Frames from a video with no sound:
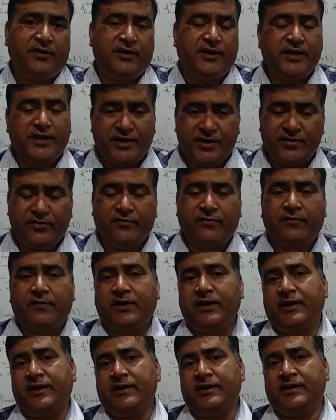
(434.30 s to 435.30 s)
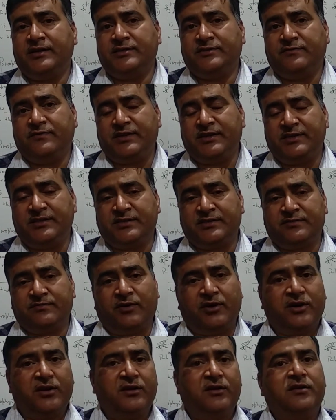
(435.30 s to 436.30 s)
Pteridophyte, it's very
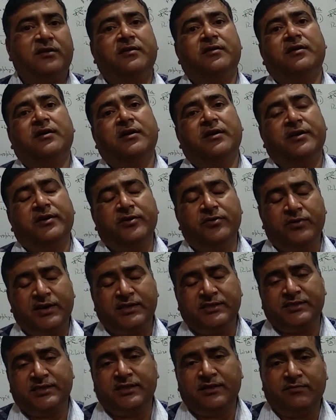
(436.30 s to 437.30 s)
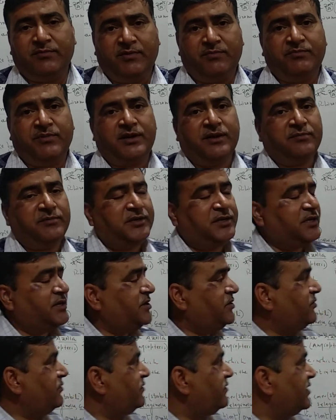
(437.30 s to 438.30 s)
small. You can say the member of the
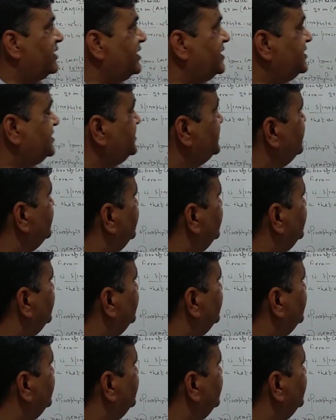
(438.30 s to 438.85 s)
pteridophytes.